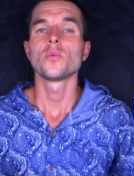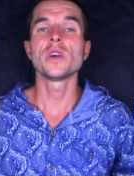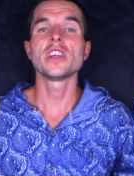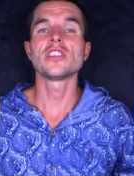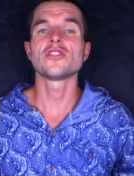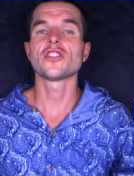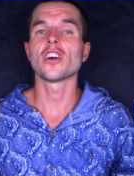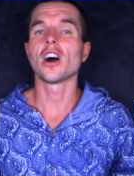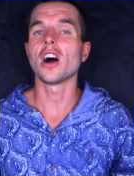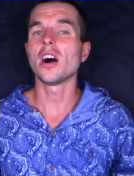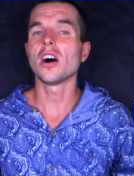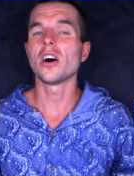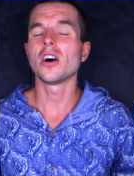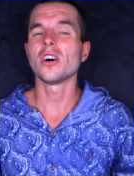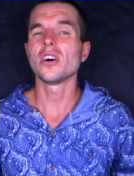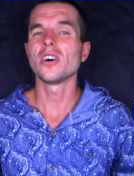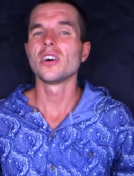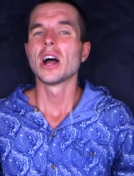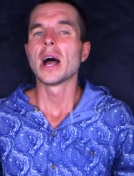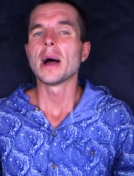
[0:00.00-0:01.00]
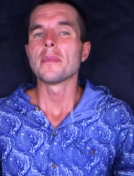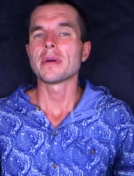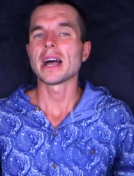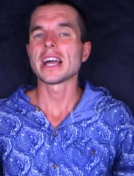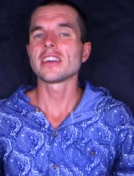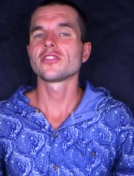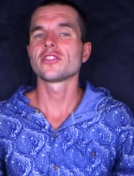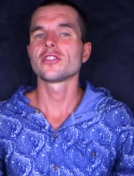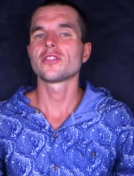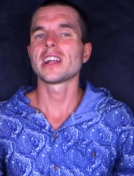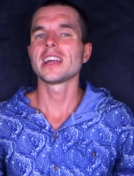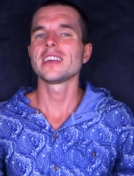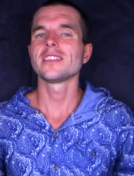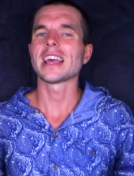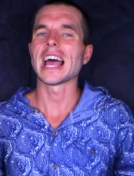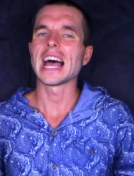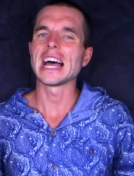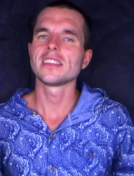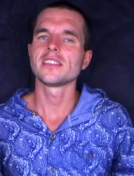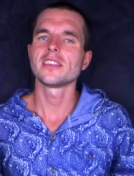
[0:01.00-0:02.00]
which are pasture
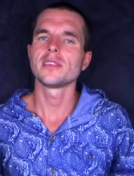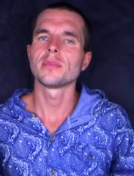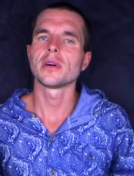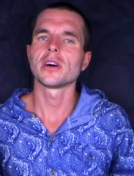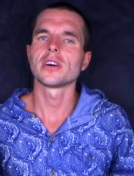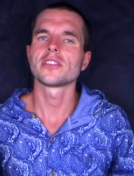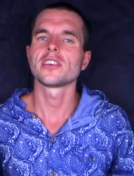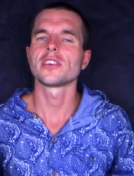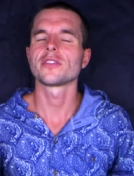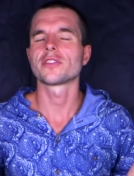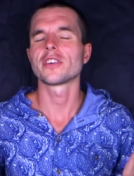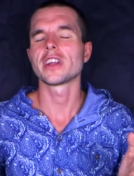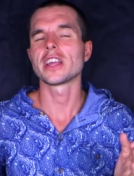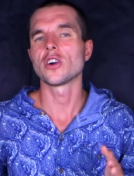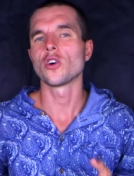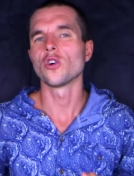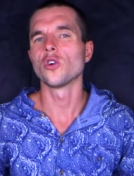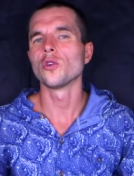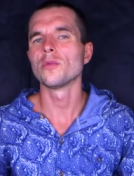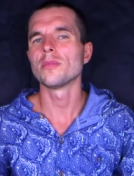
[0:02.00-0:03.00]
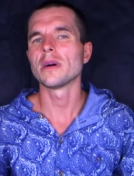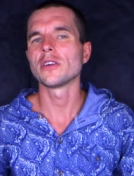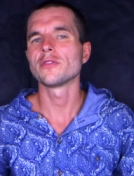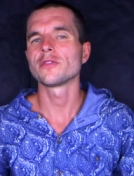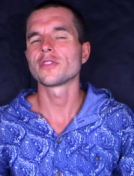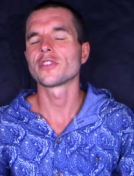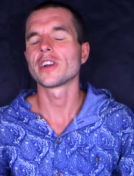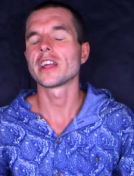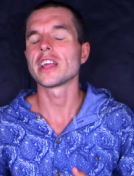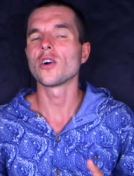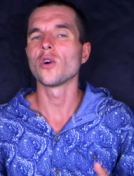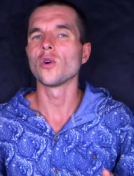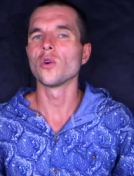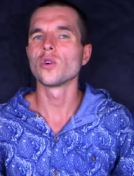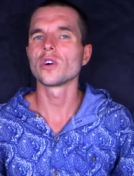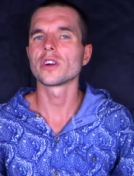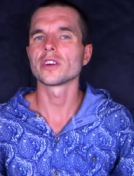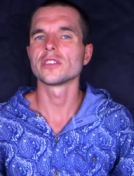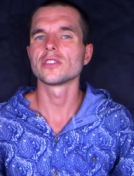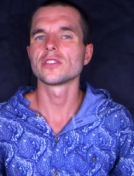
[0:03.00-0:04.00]
raised, antibiotic free, hormone free
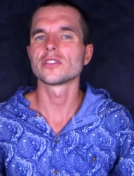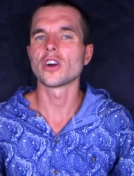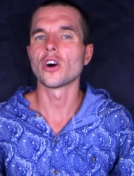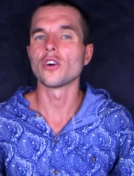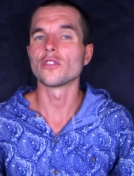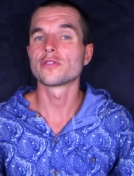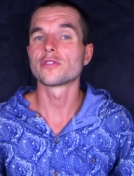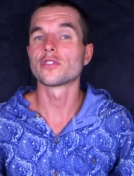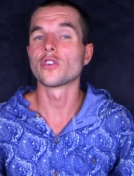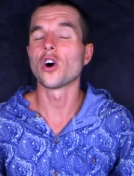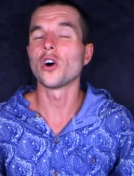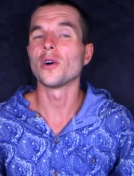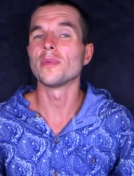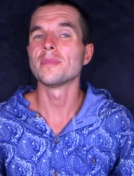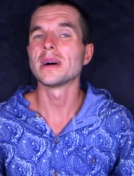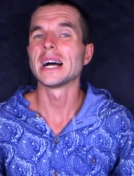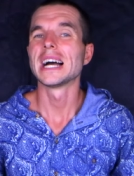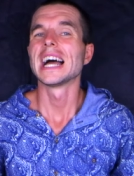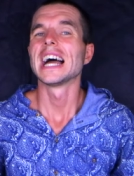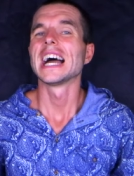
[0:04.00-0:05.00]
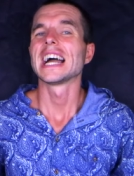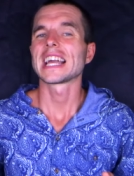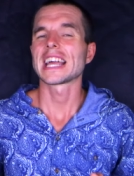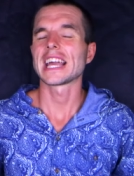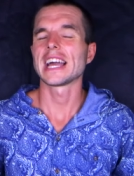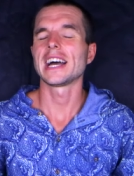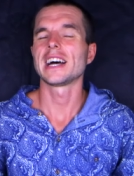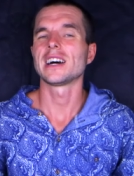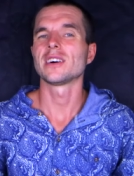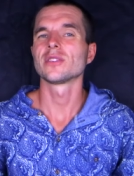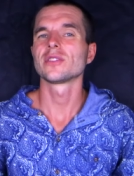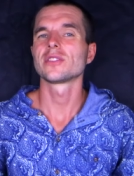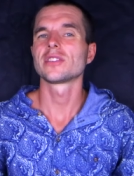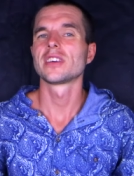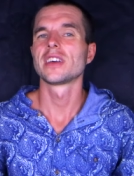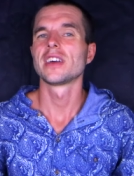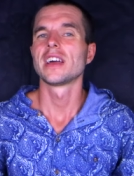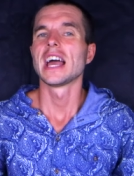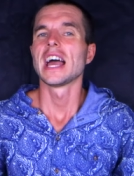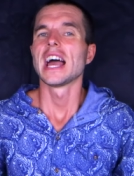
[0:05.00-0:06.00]
organs from
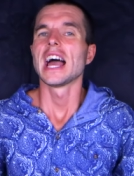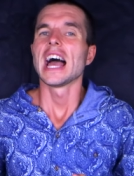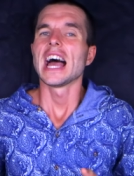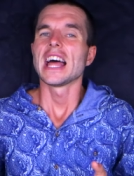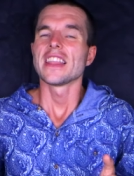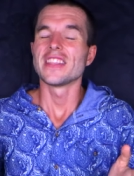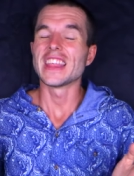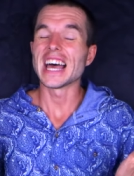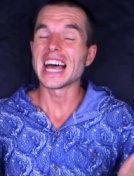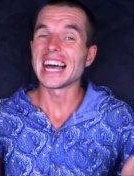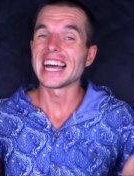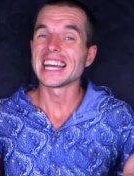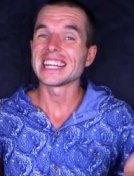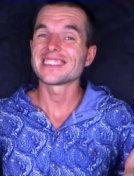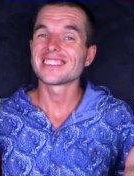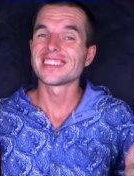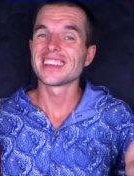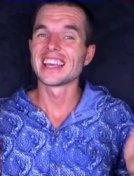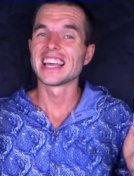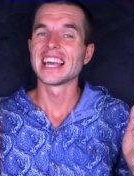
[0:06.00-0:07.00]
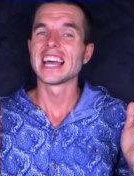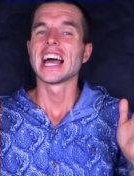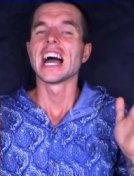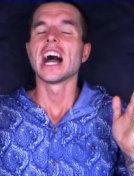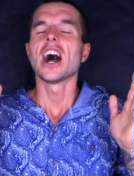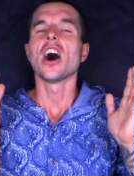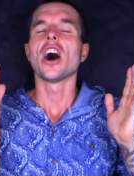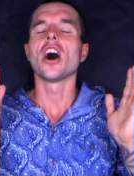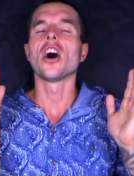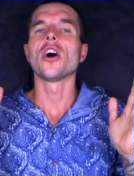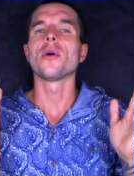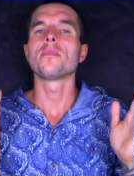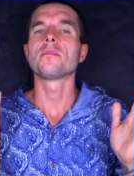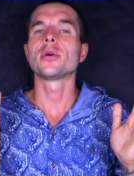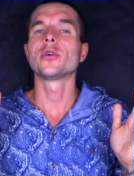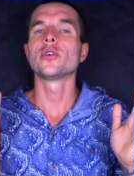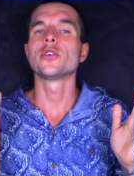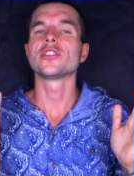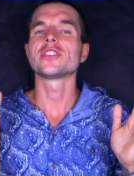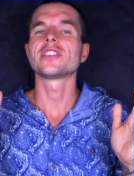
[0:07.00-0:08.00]
cows that are
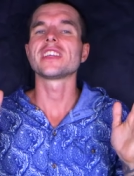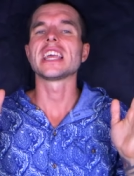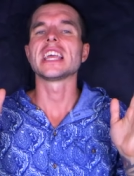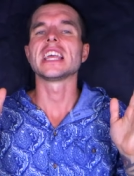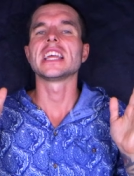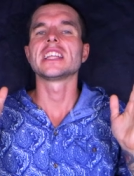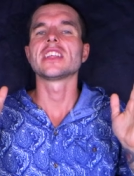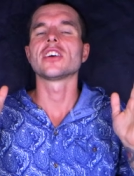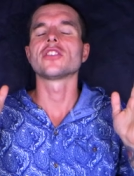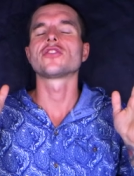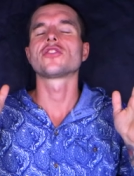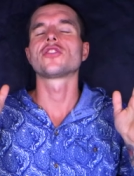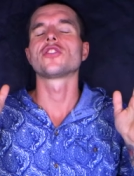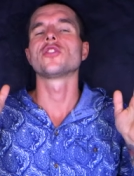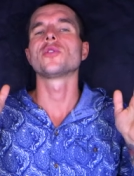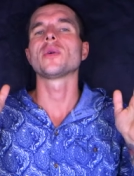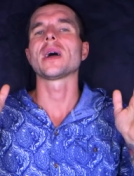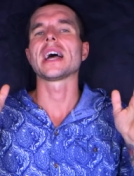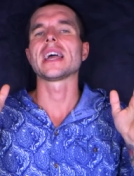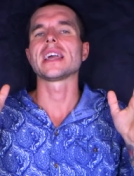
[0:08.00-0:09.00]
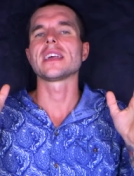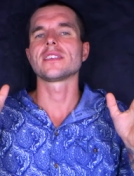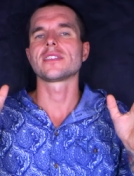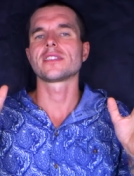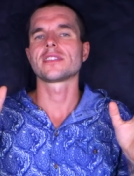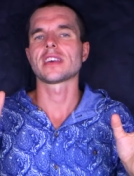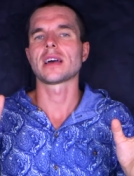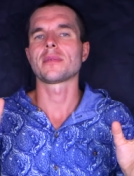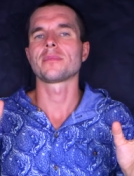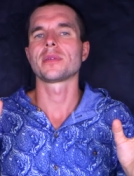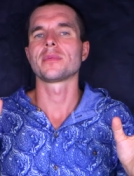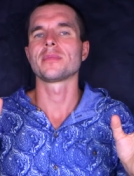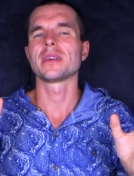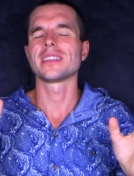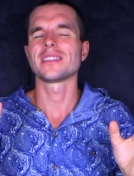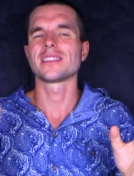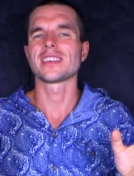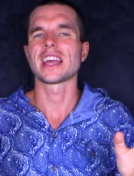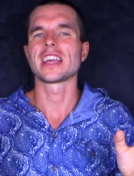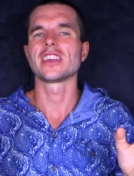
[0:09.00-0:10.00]
put into a
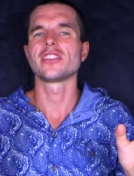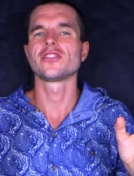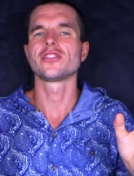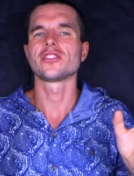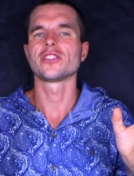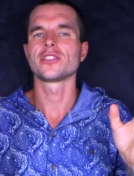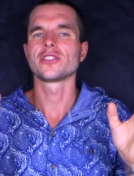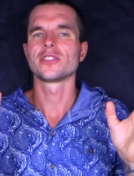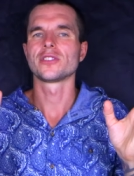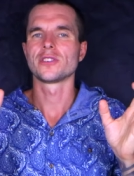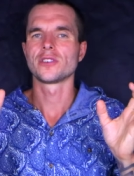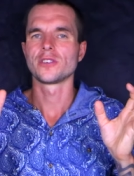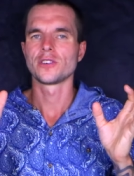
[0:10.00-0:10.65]
supplementation